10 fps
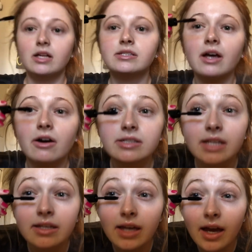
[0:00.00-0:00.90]
So I was
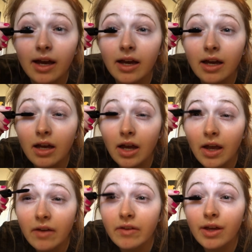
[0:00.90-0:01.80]
like, yeah, I
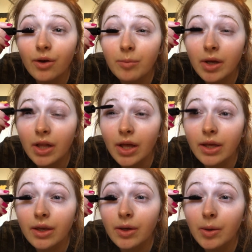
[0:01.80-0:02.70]
have it on my,
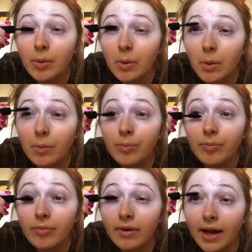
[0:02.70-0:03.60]
like,
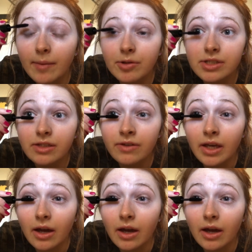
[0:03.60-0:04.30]
Apple TV